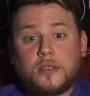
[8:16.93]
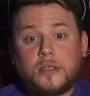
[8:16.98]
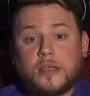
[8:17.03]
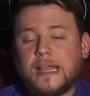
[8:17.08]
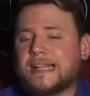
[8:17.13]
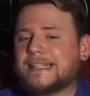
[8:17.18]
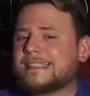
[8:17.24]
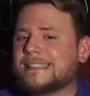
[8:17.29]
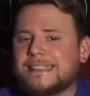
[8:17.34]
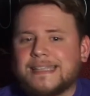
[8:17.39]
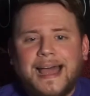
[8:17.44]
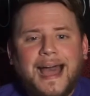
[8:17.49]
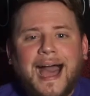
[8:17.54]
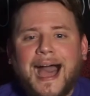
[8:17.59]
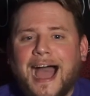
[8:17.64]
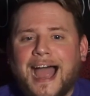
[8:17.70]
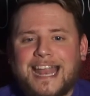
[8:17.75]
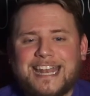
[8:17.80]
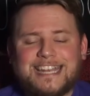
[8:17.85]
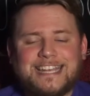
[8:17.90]
It's
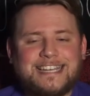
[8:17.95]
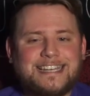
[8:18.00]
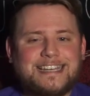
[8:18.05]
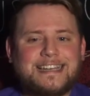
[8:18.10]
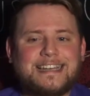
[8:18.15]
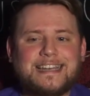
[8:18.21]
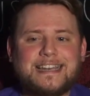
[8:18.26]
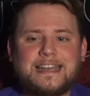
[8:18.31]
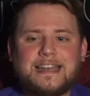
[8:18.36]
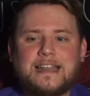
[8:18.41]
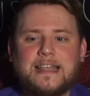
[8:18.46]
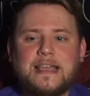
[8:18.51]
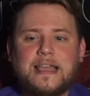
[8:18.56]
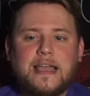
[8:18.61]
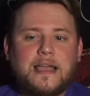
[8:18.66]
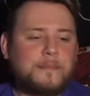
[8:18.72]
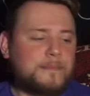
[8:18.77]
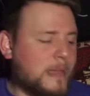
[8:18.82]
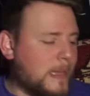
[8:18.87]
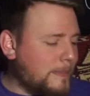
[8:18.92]
not.
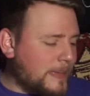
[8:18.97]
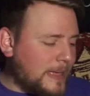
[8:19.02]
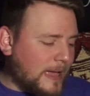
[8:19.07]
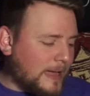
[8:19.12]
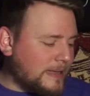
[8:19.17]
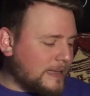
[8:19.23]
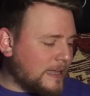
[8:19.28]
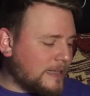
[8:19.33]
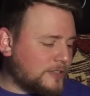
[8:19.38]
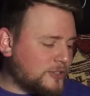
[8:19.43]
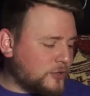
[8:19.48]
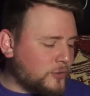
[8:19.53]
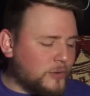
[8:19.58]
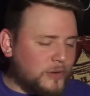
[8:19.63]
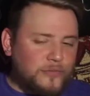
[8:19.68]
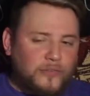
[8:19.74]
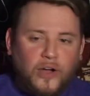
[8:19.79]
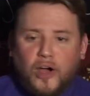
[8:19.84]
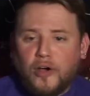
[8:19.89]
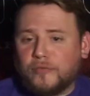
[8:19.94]
Maybe I get too
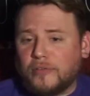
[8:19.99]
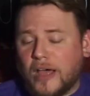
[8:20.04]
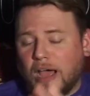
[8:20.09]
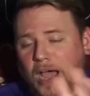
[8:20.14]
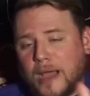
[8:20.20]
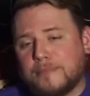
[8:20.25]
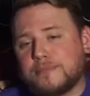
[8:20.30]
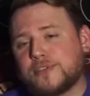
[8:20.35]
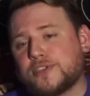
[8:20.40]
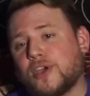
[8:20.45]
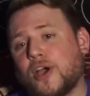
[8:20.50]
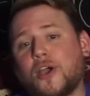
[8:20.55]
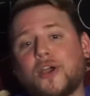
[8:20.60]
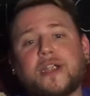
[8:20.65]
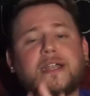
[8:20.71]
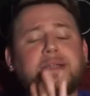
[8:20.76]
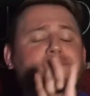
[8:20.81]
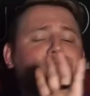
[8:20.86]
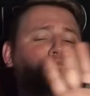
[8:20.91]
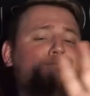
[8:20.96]
involved. I'm
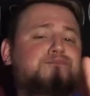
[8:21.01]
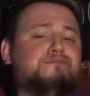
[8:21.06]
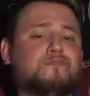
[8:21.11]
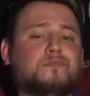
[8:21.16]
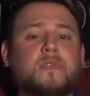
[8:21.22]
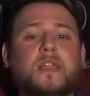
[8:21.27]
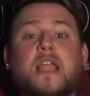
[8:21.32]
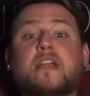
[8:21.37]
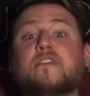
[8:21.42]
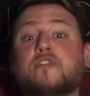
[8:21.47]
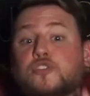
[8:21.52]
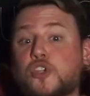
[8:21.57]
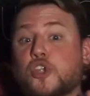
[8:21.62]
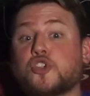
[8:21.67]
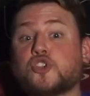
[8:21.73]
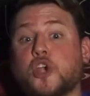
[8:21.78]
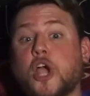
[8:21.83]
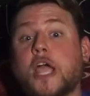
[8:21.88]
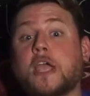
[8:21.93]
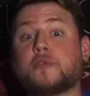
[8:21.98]
sorry. If it was a
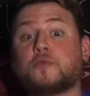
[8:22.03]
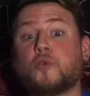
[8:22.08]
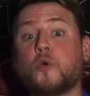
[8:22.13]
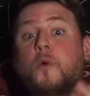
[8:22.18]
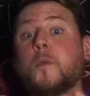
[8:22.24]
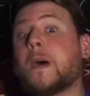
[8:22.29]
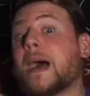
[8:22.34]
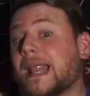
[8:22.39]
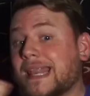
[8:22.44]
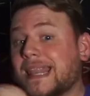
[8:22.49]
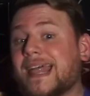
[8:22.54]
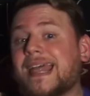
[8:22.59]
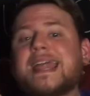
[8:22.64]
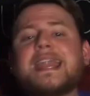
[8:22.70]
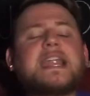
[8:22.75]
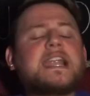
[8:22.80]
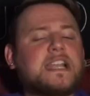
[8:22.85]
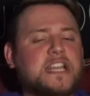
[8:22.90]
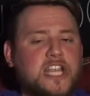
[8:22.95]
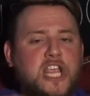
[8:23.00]
giant robot that hit
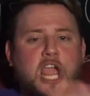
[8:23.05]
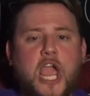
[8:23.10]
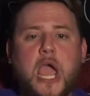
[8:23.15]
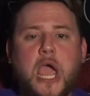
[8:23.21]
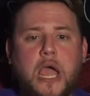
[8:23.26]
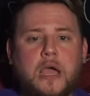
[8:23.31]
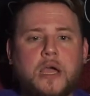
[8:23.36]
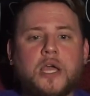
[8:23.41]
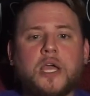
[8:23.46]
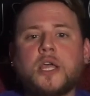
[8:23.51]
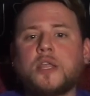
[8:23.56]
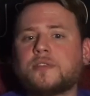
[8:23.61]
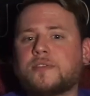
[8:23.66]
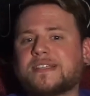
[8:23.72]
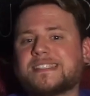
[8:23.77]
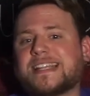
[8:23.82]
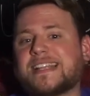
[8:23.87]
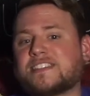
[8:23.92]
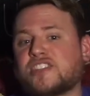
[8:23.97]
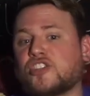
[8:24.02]
it, yeah,
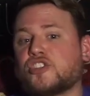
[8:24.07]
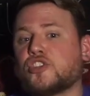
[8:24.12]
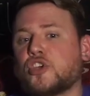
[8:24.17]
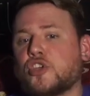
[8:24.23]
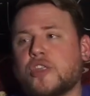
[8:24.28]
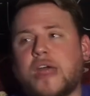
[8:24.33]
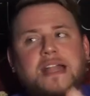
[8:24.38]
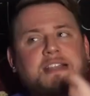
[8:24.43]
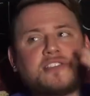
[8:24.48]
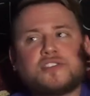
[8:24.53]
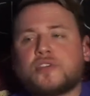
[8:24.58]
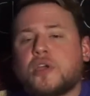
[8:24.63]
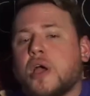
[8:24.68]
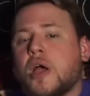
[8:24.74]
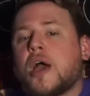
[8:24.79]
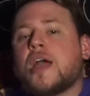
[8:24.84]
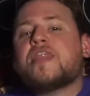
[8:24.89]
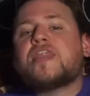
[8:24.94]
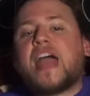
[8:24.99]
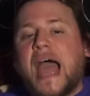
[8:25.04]
because that's
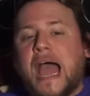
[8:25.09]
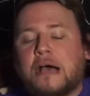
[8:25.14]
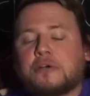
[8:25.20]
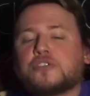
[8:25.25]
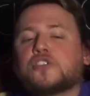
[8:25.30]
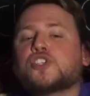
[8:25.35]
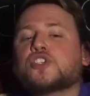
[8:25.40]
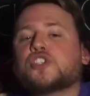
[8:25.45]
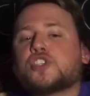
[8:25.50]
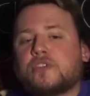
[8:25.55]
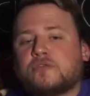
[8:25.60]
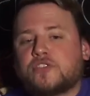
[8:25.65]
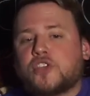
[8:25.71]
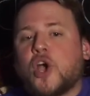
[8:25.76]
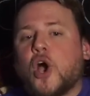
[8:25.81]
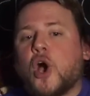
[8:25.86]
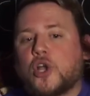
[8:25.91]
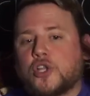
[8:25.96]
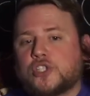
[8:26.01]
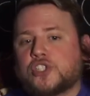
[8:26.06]
thousands of
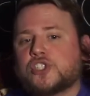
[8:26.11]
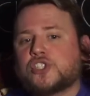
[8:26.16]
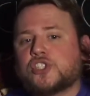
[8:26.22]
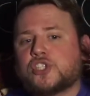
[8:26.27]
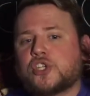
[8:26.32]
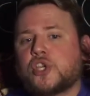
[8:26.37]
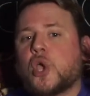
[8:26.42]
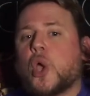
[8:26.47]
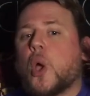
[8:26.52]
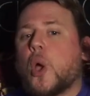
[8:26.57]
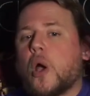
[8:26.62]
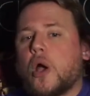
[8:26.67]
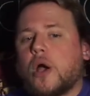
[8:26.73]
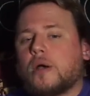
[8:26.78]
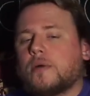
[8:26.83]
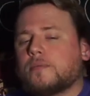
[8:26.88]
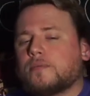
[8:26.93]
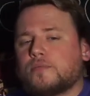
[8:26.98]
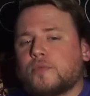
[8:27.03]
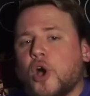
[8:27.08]
tons,
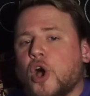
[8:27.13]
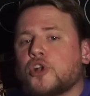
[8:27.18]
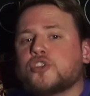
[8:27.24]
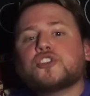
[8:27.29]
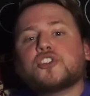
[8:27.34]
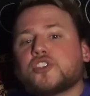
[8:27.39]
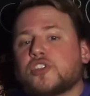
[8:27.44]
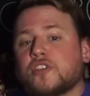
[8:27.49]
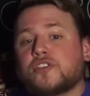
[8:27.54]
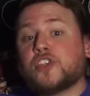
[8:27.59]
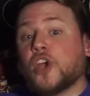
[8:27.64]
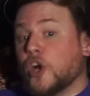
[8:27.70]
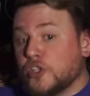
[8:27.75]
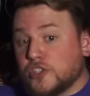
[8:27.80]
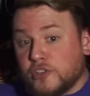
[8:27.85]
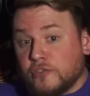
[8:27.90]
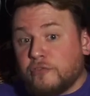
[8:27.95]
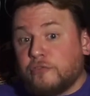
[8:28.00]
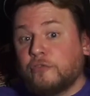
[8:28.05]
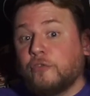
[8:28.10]
hundreds of tons
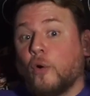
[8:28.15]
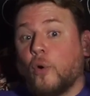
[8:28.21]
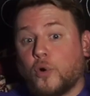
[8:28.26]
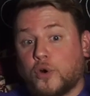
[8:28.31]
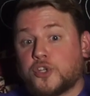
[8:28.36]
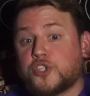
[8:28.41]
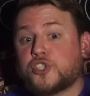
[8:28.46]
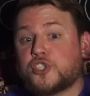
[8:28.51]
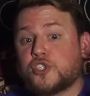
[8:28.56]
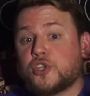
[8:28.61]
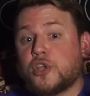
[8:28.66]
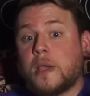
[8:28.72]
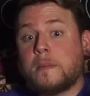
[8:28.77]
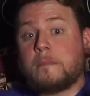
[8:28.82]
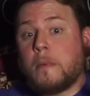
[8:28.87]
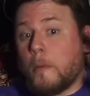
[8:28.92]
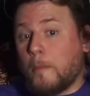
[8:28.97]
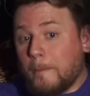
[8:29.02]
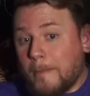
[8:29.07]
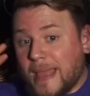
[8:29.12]
of force,
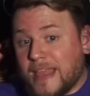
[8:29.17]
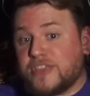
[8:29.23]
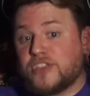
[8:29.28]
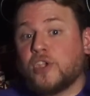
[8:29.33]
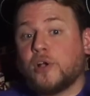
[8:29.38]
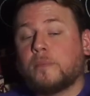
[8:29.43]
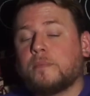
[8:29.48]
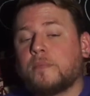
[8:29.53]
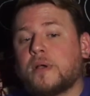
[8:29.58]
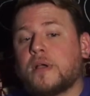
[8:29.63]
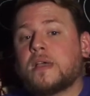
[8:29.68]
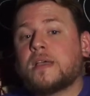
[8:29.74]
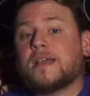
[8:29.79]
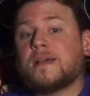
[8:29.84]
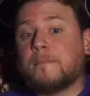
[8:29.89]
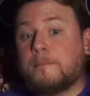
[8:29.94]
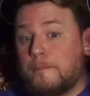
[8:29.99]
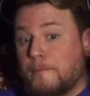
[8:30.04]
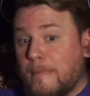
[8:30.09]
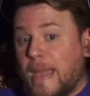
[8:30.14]
momentum,
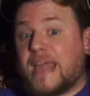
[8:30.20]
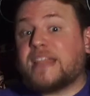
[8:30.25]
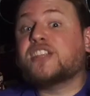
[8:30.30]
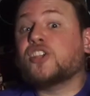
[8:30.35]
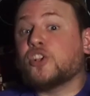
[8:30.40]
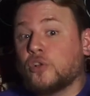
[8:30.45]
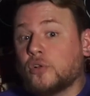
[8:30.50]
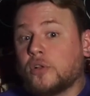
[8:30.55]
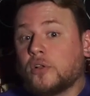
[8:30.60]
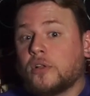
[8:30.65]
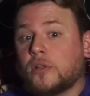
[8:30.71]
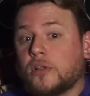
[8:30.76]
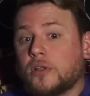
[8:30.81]
metal